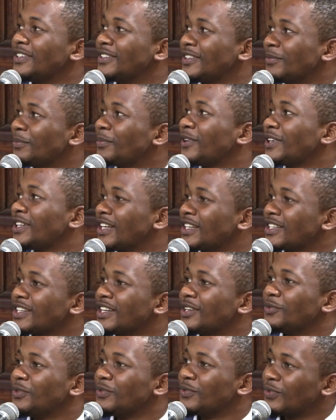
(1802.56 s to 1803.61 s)
is important
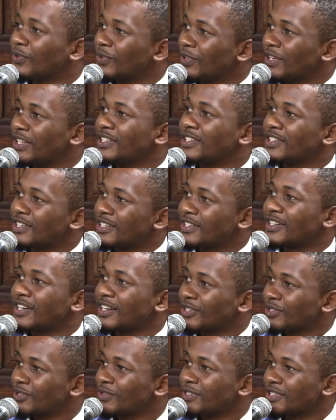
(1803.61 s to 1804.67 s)
that we follow
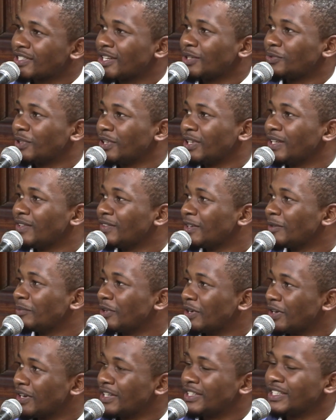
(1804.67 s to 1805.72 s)
instructions that we are given by
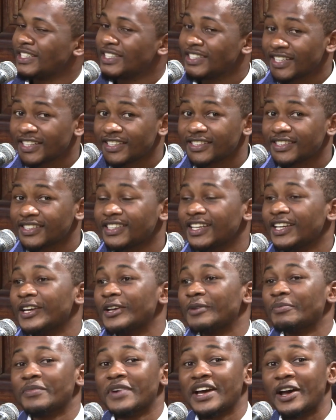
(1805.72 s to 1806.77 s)
our teachers,
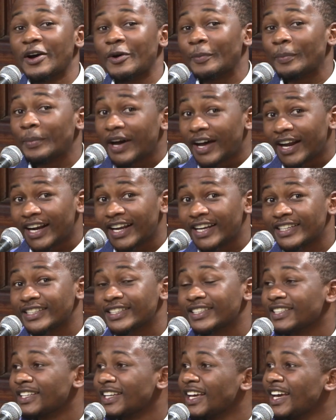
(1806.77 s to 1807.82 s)
by our
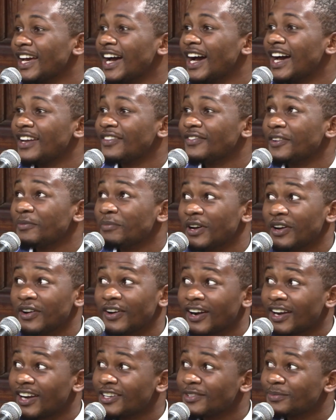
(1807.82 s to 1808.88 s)
parents, and even by our
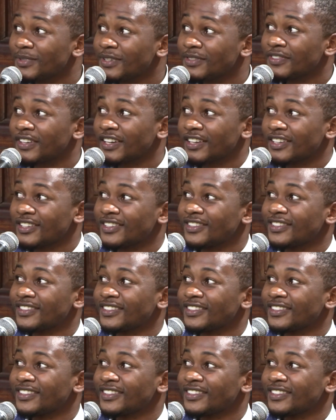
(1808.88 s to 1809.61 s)
class prefects.